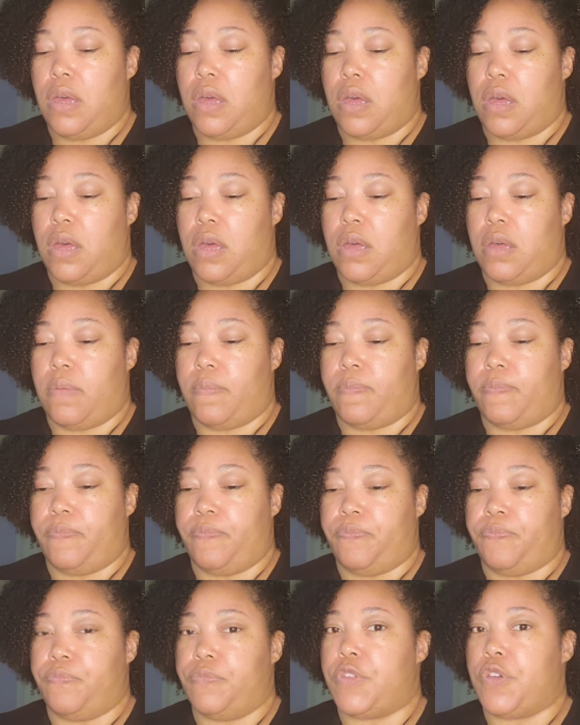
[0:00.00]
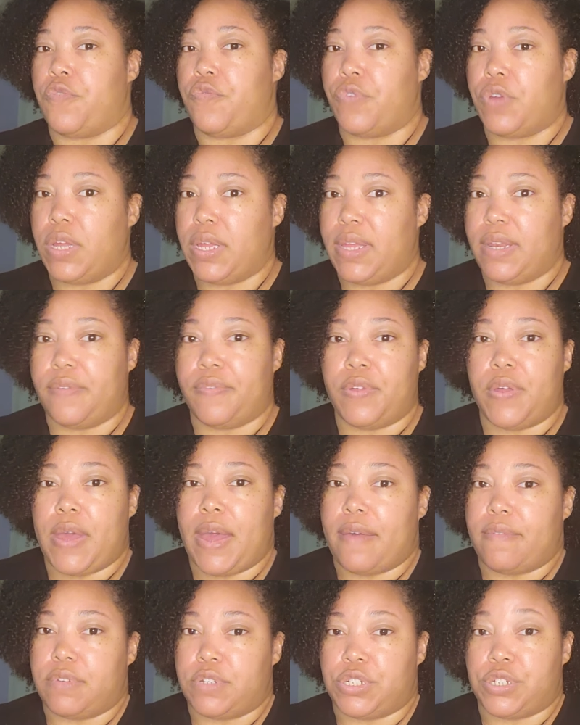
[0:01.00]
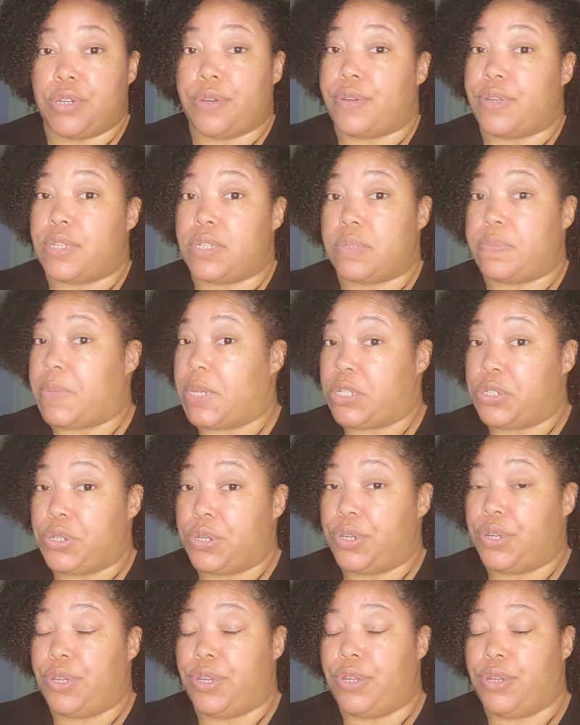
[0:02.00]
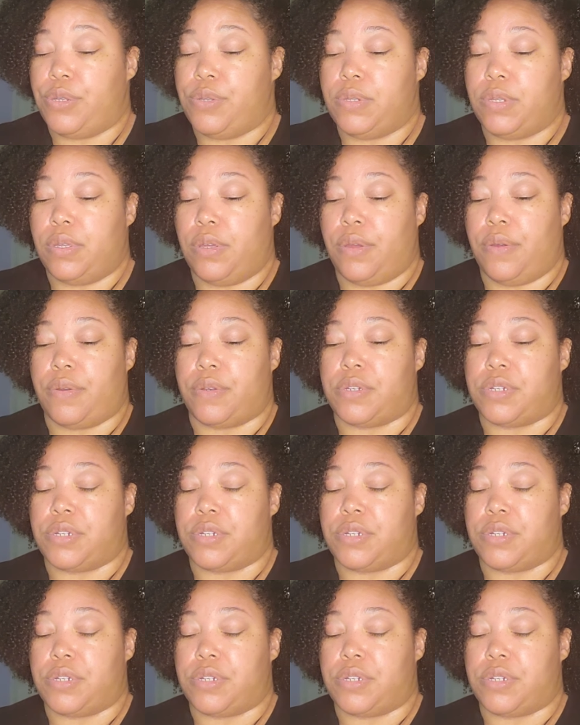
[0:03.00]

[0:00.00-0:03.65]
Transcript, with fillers: Um, don't forget if you have insurance, make sure you're using your